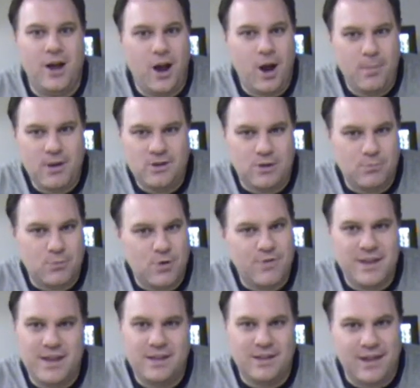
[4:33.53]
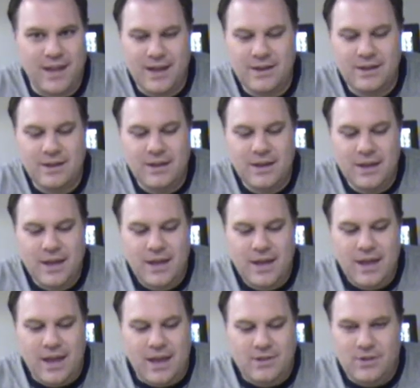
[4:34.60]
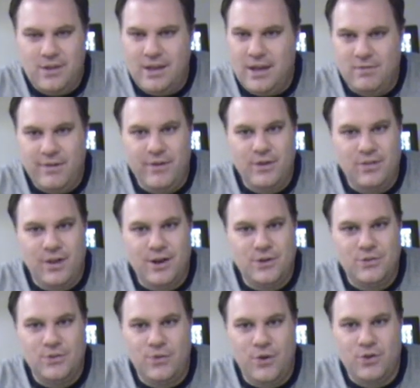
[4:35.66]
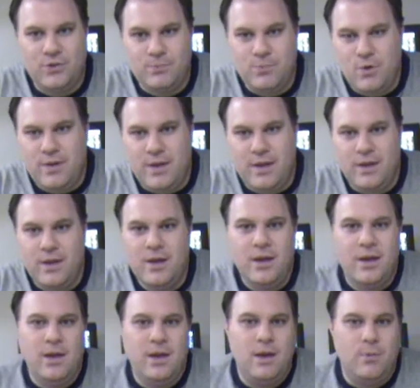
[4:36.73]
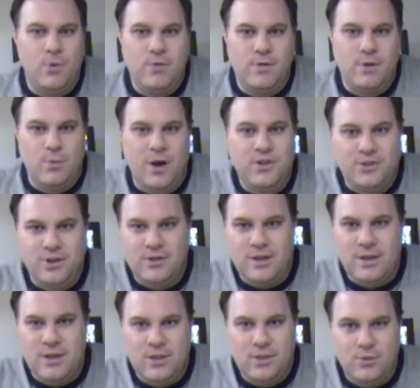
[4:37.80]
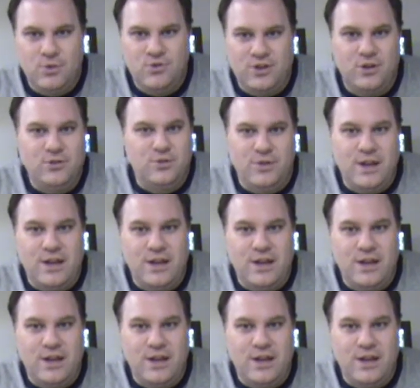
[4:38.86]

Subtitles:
Their great conquering armies are moving inland, and so they got a very large force moving